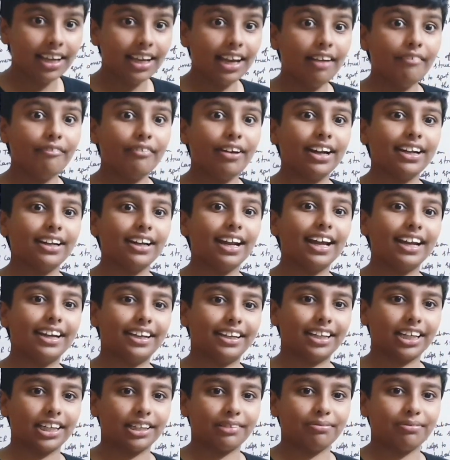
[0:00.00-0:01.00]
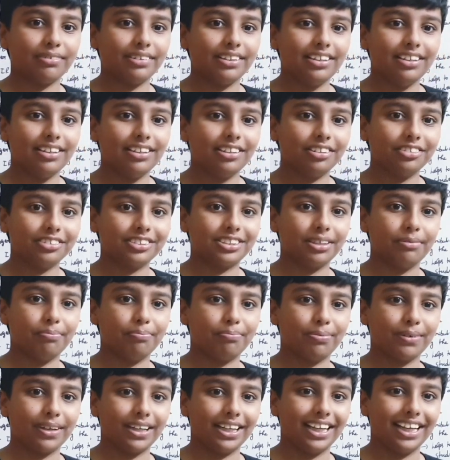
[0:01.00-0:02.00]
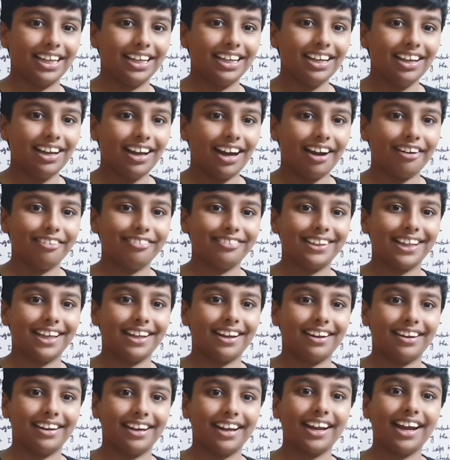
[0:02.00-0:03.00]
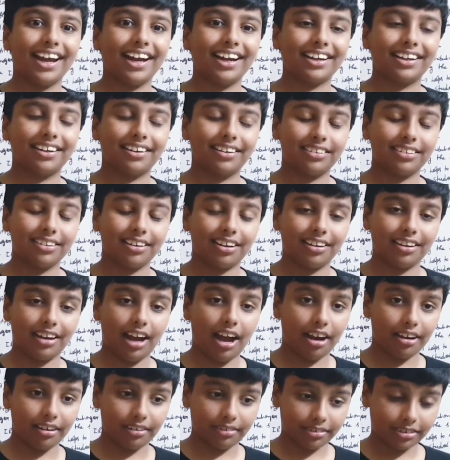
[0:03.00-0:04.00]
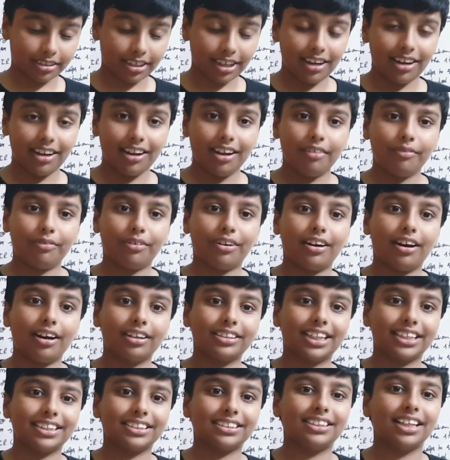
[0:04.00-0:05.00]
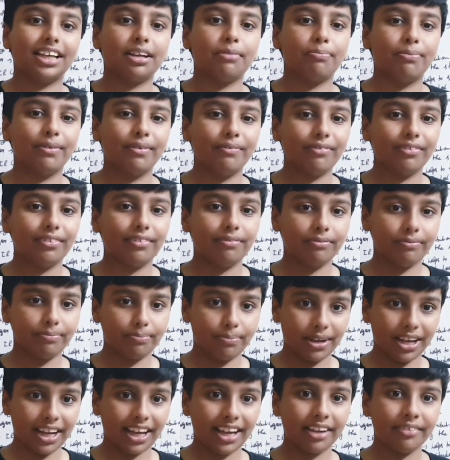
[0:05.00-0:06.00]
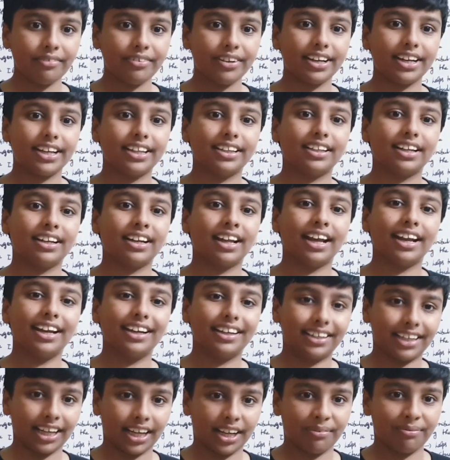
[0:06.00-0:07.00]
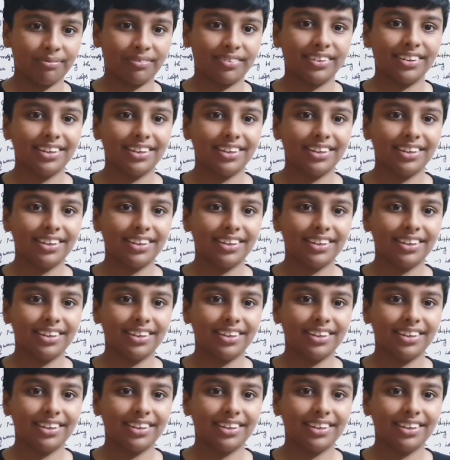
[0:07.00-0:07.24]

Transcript: when night time. So simply how they react, what is their behavior in the night time.